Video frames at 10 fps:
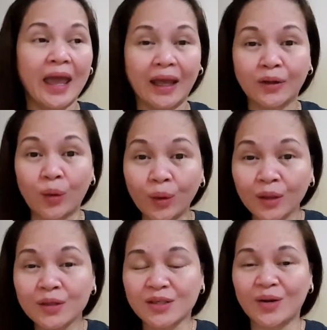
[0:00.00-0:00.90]
And
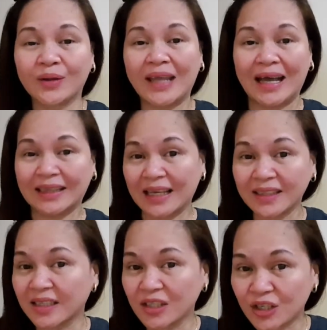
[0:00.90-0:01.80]
also the
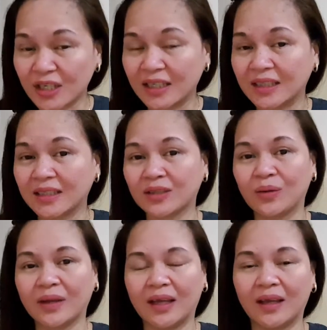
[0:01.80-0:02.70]
attendance sheet,
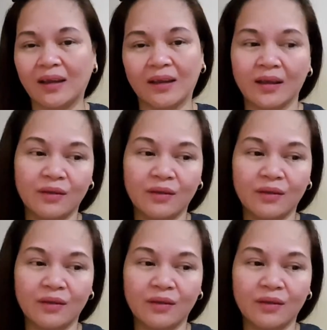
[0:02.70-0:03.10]
okay,